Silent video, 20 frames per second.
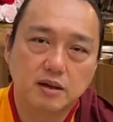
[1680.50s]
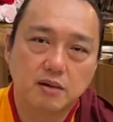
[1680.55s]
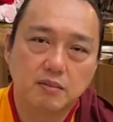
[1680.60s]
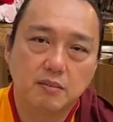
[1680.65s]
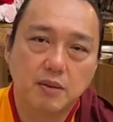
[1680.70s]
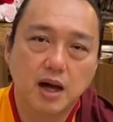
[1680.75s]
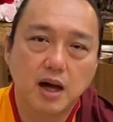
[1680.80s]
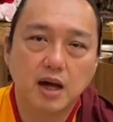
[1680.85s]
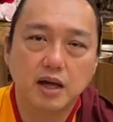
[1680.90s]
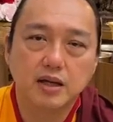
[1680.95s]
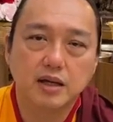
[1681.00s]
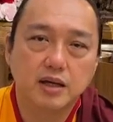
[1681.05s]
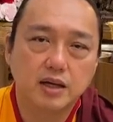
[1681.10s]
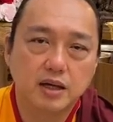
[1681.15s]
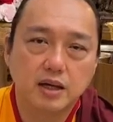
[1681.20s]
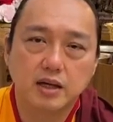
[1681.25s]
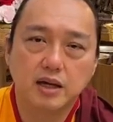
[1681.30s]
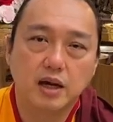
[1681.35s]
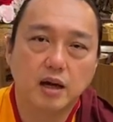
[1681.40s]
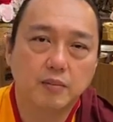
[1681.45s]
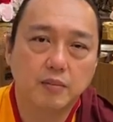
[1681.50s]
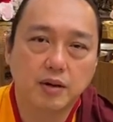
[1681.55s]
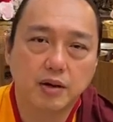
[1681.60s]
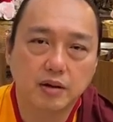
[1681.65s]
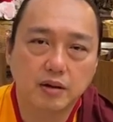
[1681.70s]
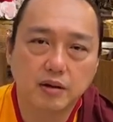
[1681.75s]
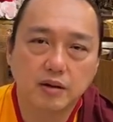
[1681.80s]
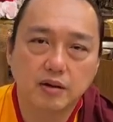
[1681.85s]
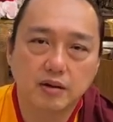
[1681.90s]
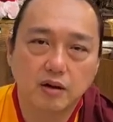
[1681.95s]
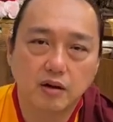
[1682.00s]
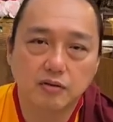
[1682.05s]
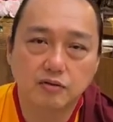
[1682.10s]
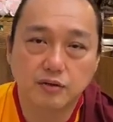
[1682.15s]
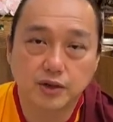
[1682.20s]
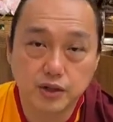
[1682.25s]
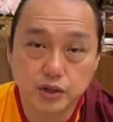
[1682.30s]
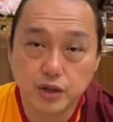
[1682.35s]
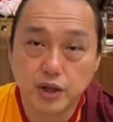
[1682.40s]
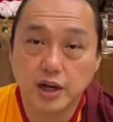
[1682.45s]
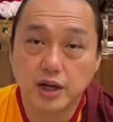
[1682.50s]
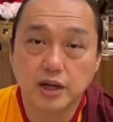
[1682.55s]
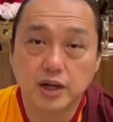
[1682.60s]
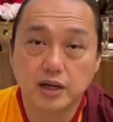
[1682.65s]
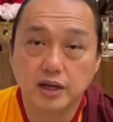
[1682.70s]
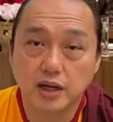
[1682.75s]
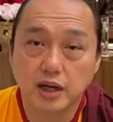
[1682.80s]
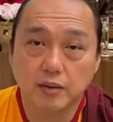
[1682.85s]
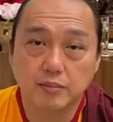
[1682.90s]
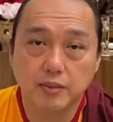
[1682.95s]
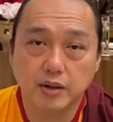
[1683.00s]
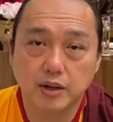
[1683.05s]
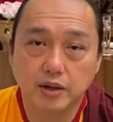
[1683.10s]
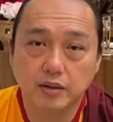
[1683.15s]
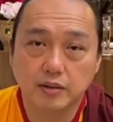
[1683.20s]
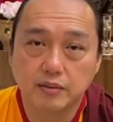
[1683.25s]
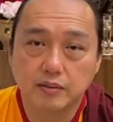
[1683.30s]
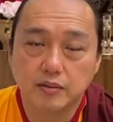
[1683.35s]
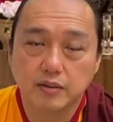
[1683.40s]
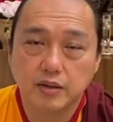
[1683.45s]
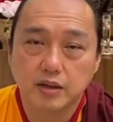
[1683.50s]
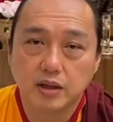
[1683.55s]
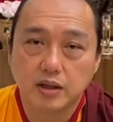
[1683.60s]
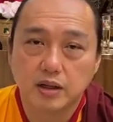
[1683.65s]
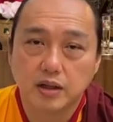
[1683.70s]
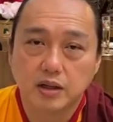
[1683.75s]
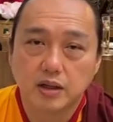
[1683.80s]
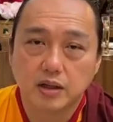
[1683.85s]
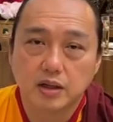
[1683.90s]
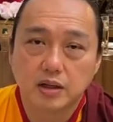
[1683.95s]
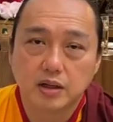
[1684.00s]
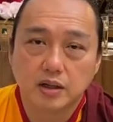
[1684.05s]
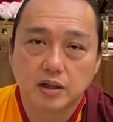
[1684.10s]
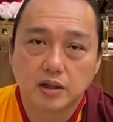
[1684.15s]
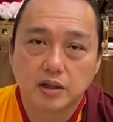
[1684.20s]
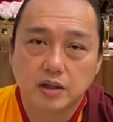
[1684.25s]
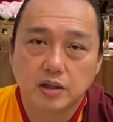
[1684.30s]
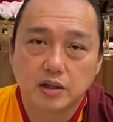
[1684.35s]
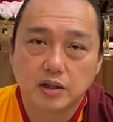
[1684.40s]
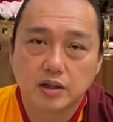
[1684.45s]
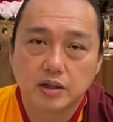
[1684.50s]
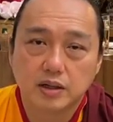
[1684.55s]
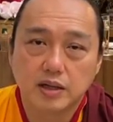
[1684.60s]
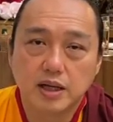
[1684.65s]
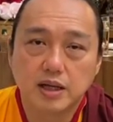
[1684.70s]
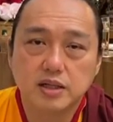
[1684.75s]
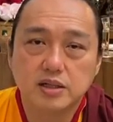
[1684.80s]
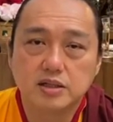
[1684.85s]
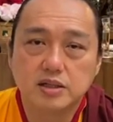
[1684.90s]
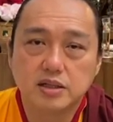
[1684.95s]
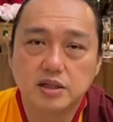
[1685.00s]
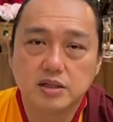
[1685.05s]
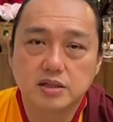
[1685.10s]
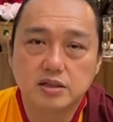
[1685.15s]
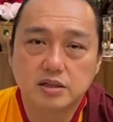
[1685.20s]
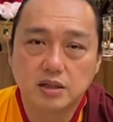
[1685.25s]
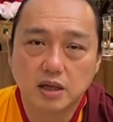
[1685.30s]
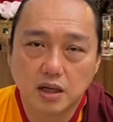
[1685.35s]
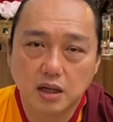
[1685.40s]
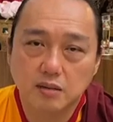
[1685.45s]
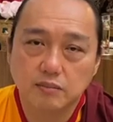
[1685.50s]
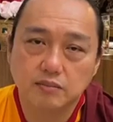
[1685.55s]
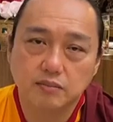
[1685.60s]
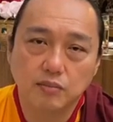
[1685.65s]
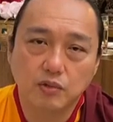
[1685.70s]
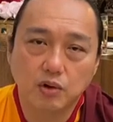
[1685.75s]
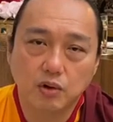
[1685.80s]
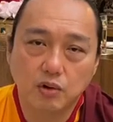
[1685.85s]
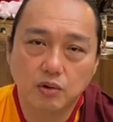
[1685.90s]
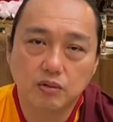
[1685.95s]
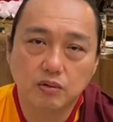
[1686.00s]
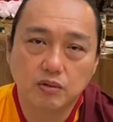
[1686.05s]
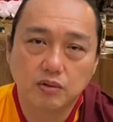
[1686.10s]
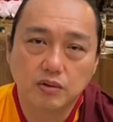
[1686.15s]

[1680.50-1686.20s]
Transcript: Mahayana Dharma or Vajrayana Dharma, there is this term called